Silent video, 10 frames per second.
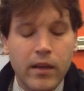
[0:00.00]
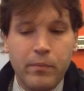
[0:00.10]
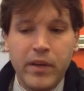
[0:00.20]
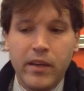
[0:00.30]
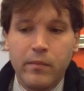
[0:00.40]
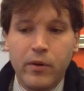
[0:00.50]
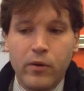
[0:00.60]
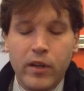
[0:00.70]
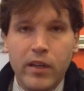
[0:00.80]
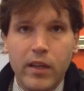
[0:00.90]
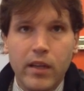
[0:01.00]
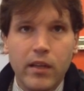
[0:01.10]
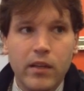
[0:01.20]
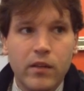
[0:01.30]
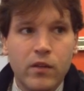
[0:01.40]
a big component
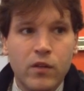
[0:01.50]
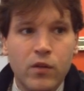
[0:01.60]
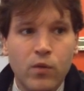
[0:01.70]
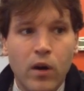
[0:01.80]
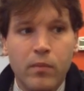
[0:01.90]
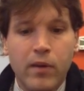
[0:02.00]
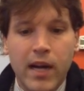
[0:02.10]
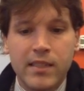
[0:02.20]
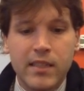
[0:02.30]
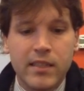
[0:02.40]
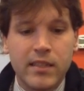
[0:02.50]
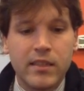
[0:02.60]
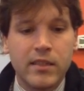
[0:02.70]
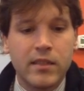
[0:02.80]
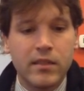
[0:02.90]
to our process
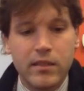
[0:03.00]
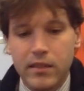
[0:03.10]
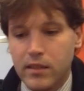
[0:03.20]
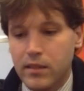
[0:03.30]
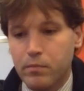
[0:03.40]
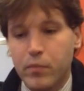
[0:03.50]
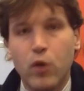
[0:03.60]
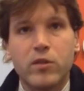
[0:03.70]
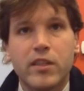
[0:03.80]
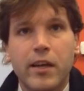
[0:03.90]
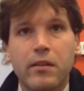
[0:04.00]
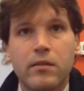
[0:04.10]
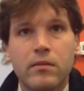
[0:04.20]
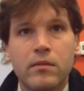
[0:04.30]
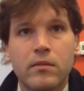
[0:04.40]
is post-sale,
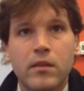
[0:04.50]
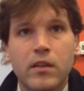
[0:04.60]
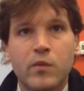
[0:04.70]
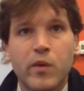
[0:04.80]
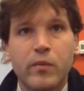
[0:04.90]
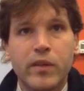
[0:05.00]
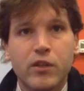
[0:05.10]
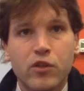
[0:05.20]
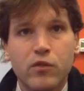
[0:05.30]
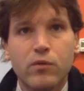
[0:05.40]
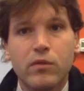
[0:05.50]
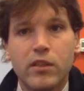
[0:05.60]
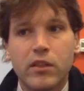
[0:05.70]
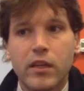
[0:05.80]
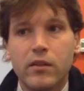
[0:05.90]
is where we truly,